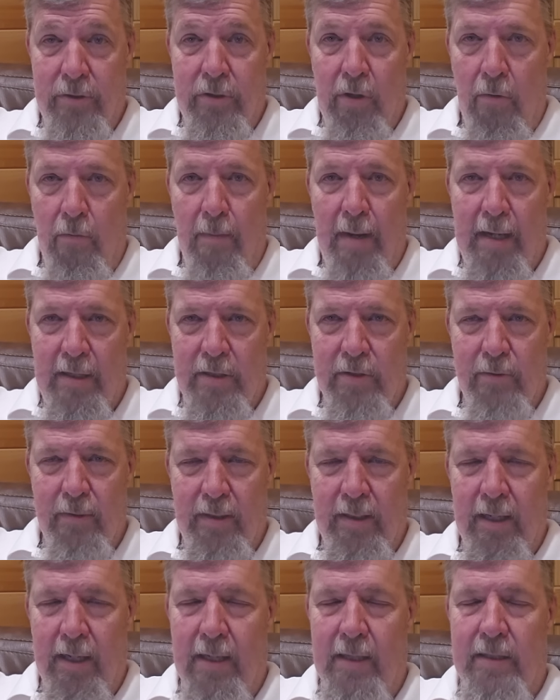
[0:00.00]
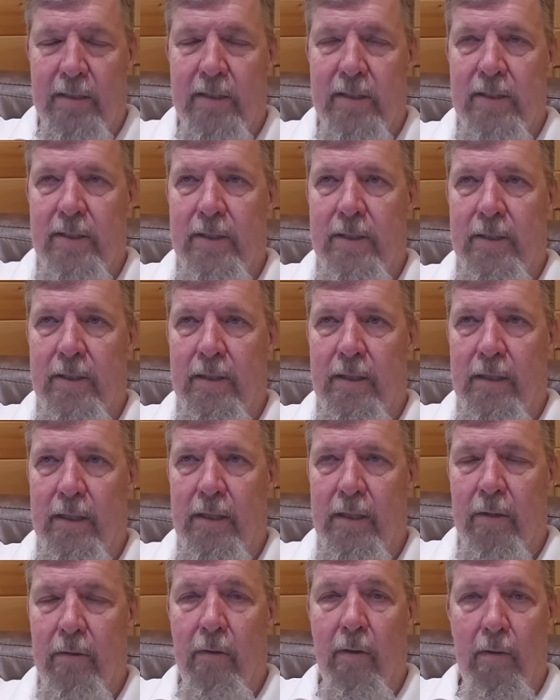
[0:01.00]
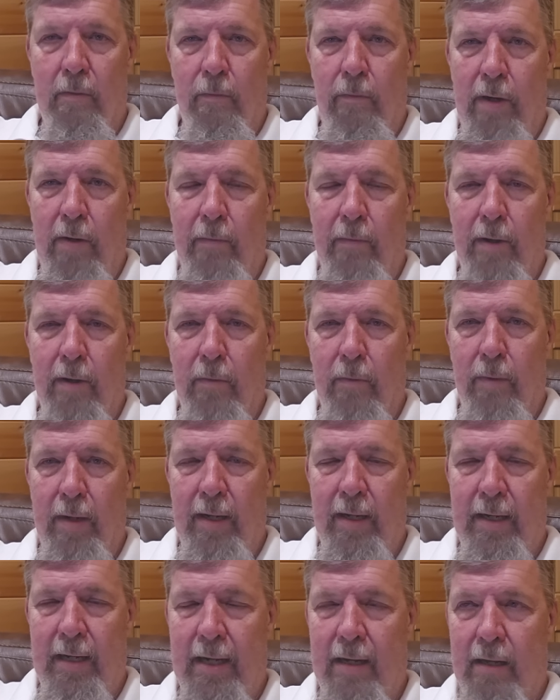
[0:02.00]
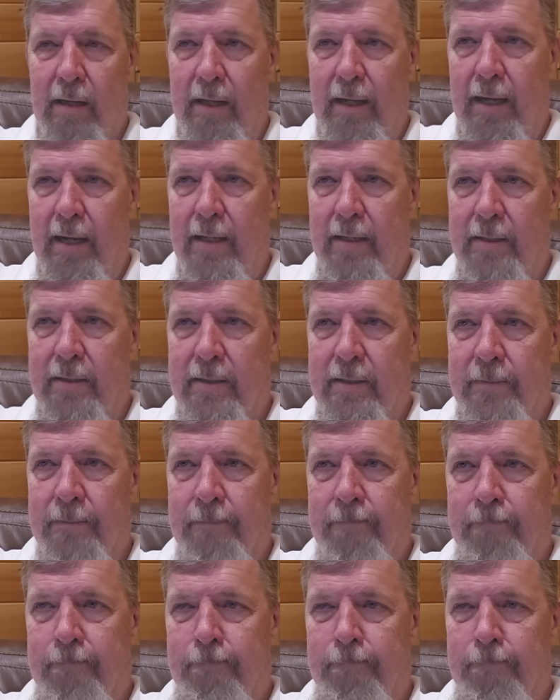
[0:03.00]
don't mess with us, you know, we will retaliate.